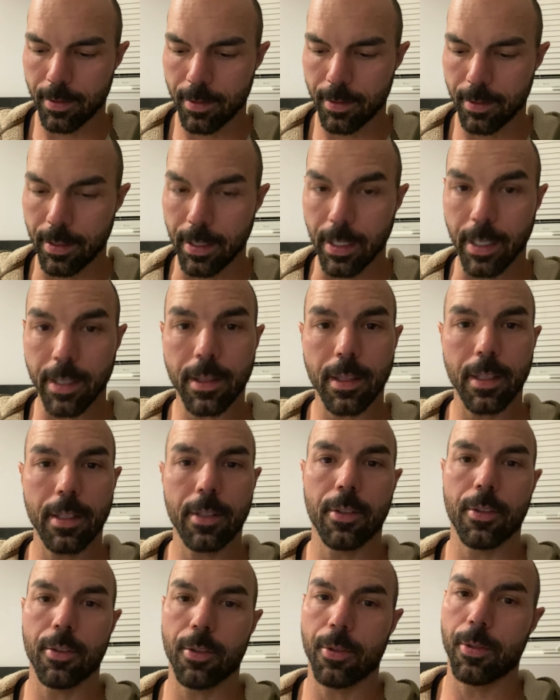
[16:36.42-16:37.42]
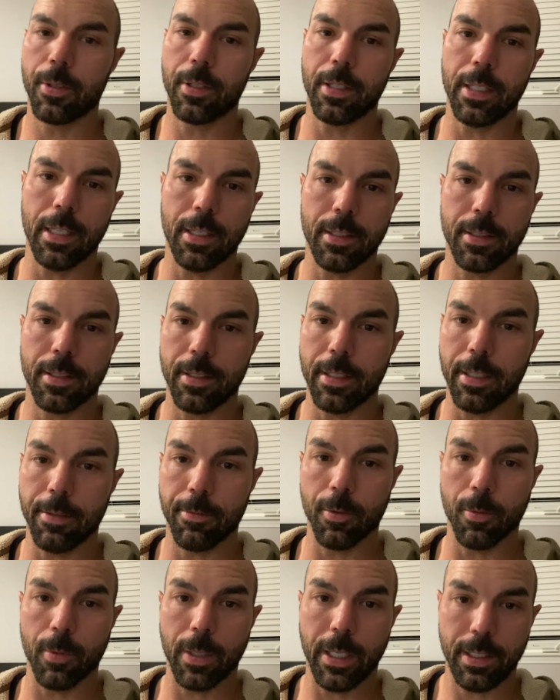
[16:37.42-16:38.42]
nothing the Lord does is
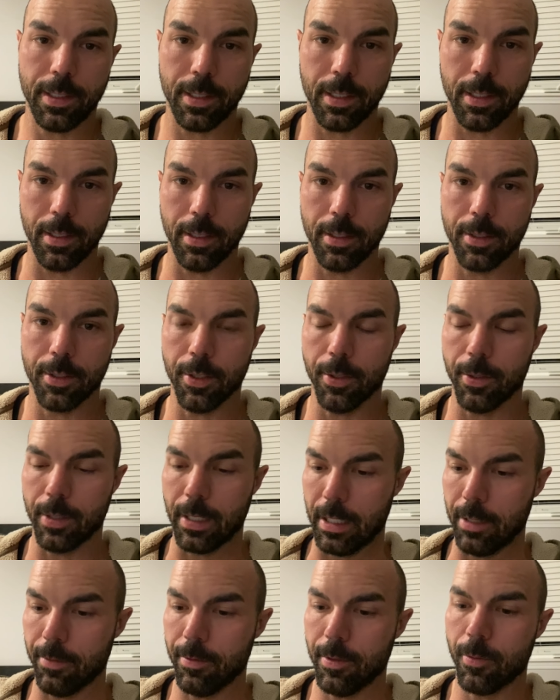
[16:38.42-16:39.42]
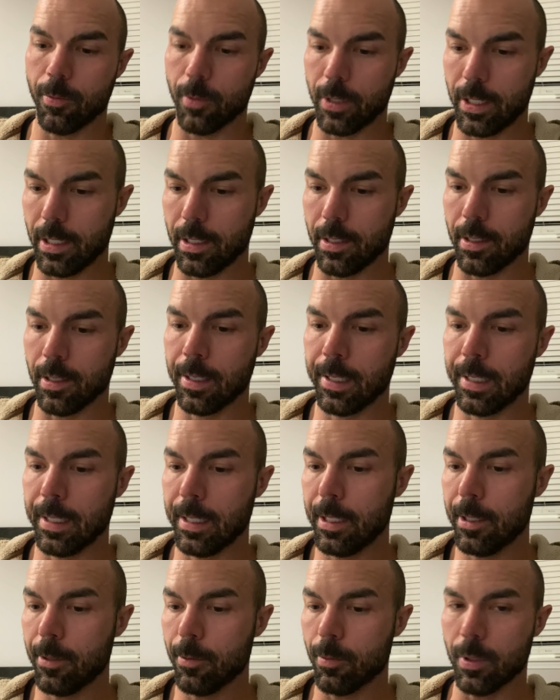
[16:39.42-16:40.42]
ever wasted. And so, even when
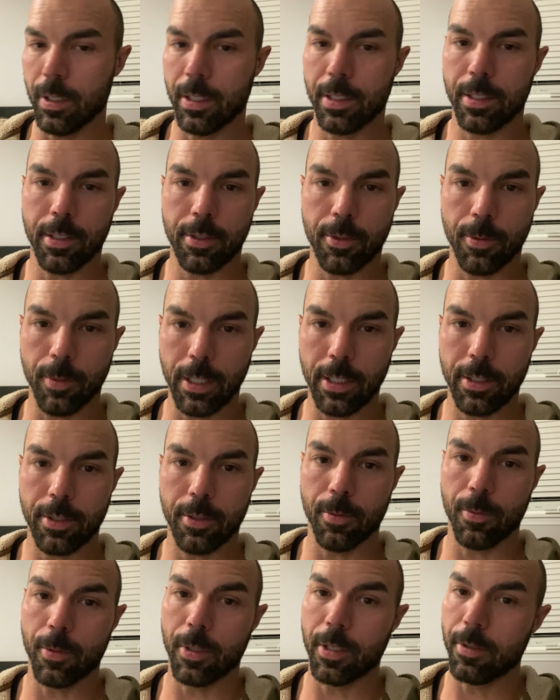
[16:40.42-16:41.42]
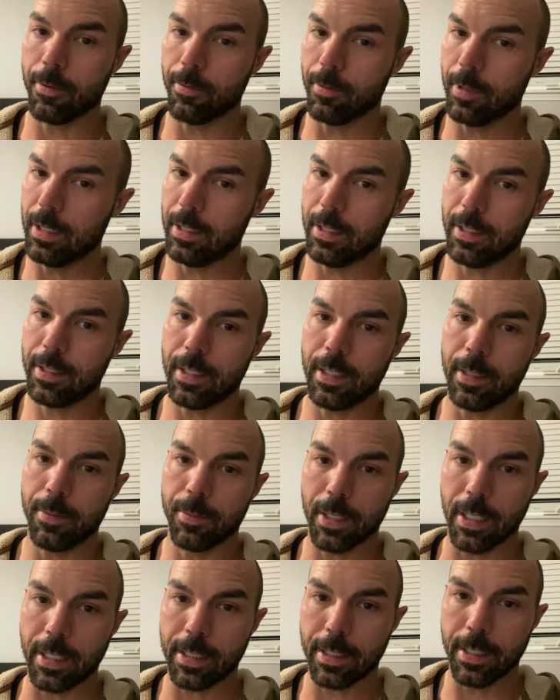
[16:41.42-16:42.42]
we're in a situation where it really seems
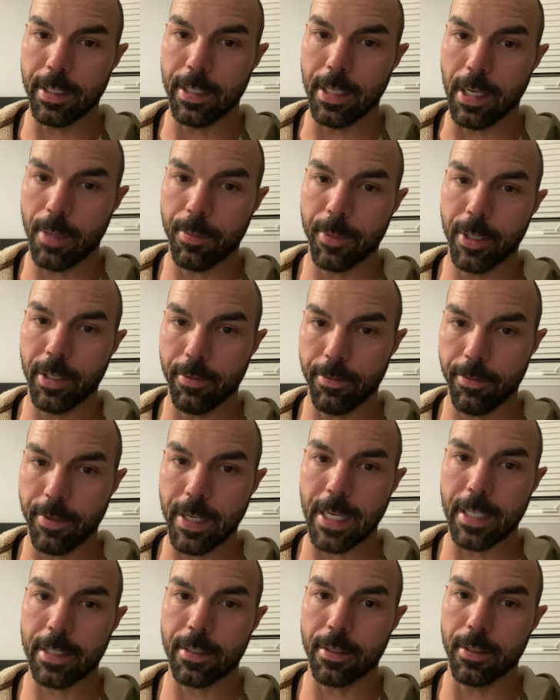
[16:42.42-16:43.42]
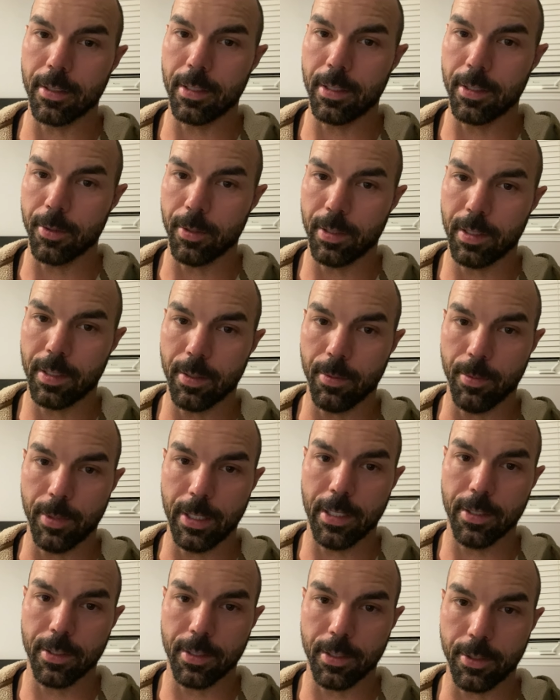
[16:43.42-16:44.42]
like the dominant factor is someone
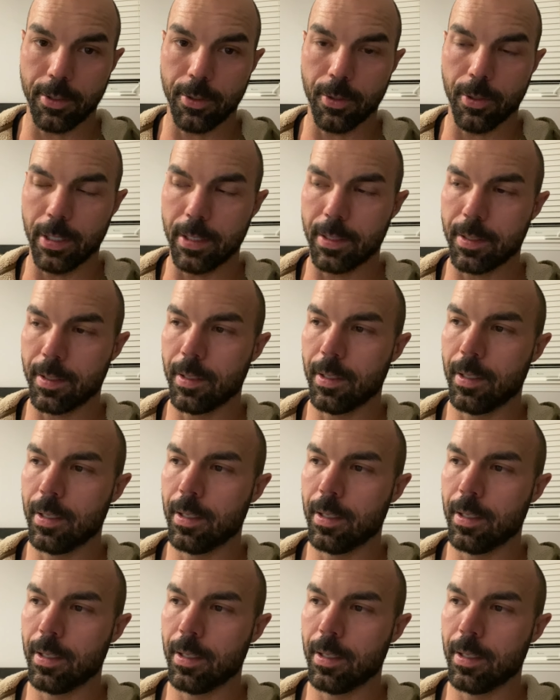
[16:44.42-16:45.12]
else's choice,